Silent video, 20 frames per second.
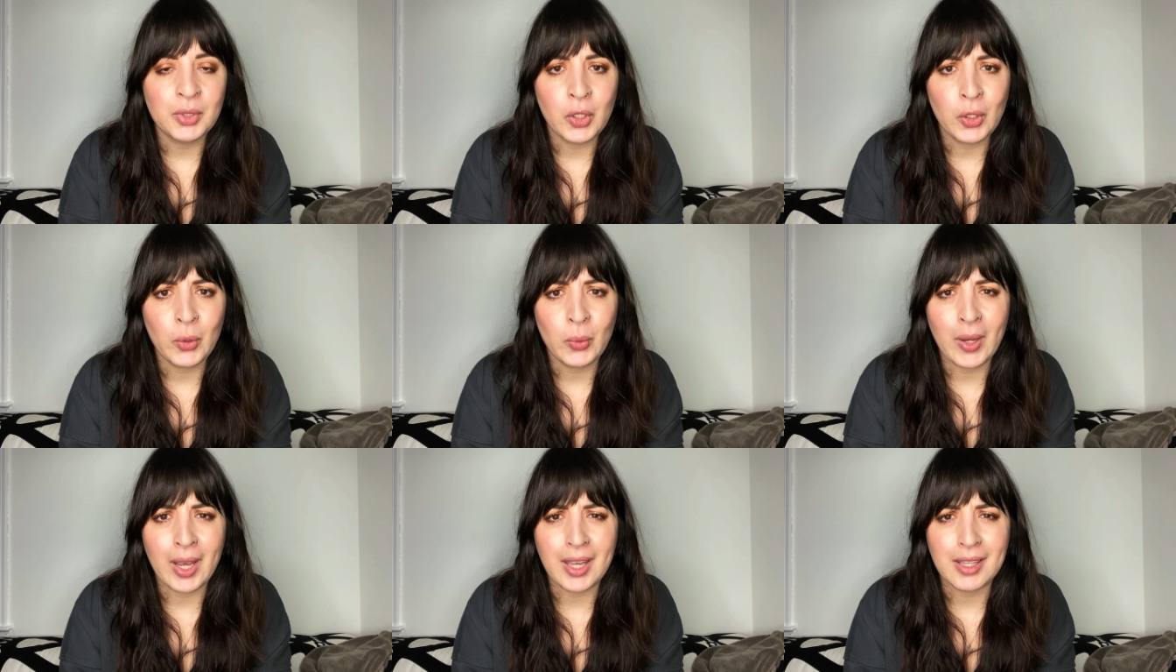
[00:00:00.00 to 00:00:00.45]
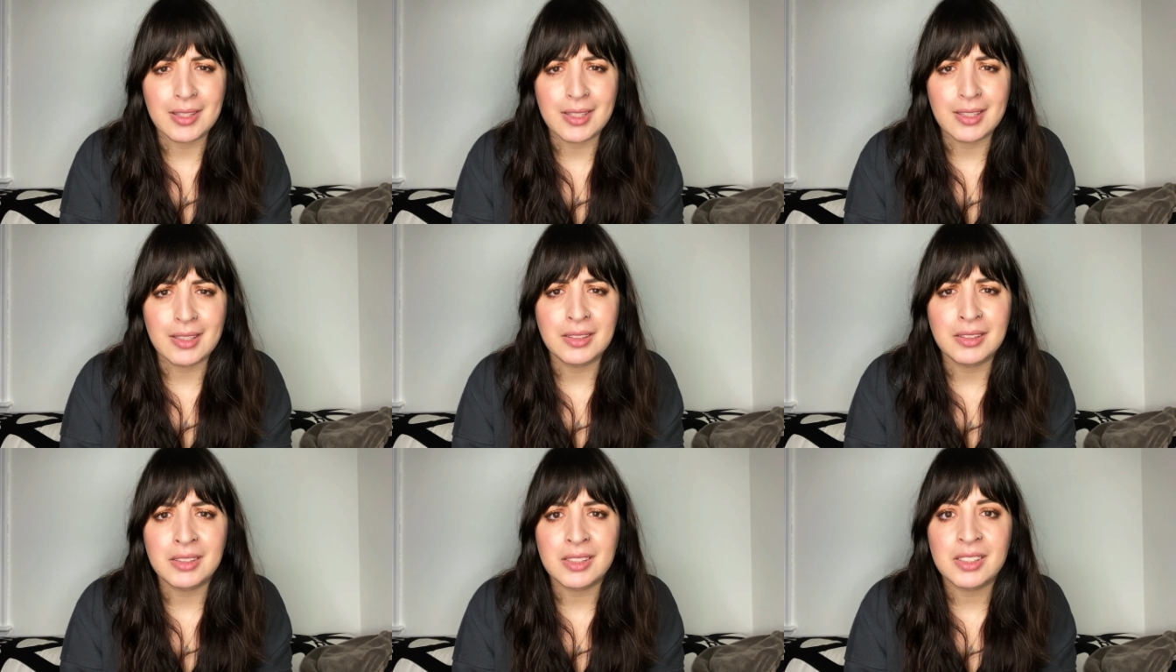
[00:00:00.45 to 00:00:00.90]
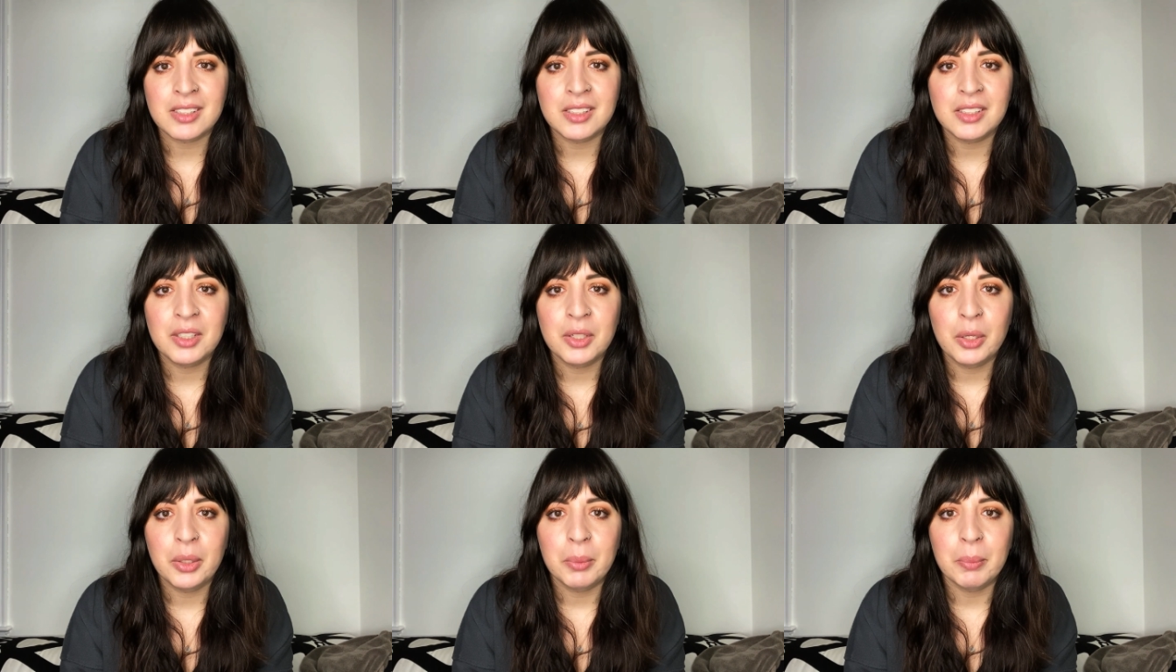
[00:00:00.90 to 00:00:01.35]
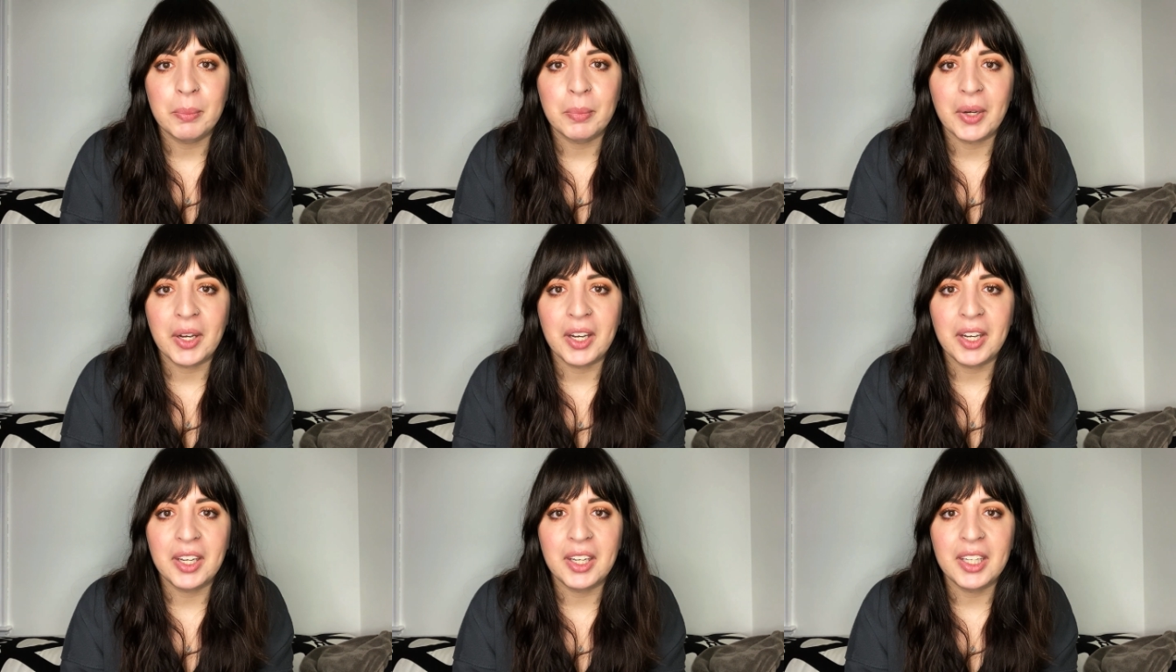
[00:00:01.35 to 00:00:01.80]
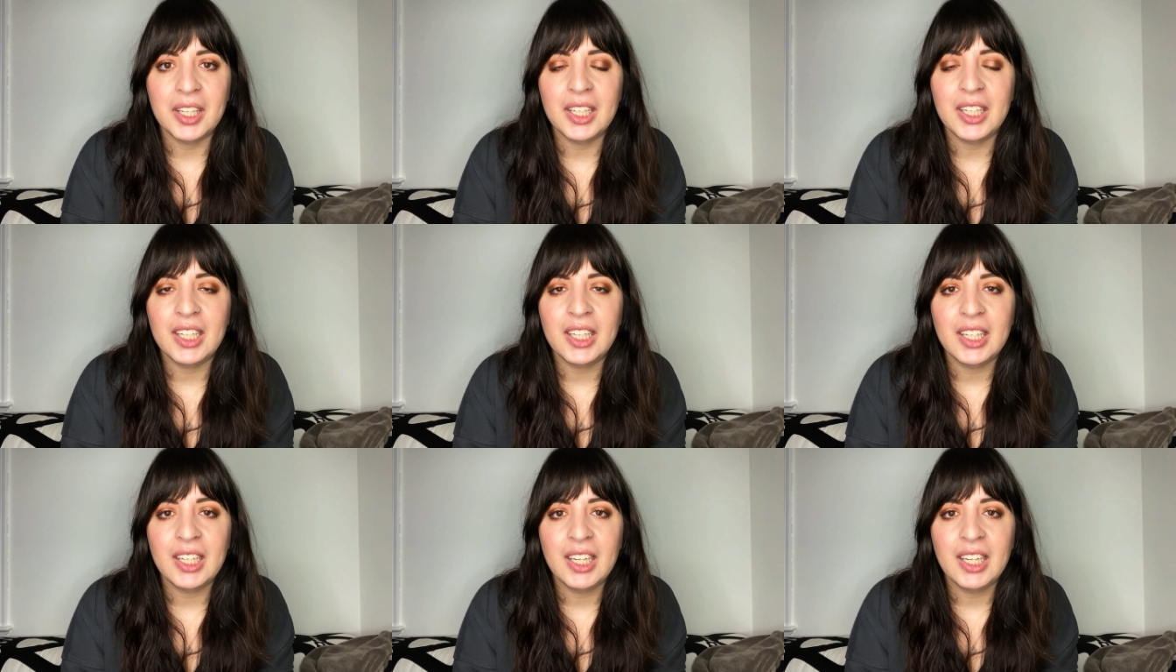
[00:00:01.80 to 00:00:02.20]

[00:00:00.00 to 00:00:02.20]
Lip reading: Who hasn't? But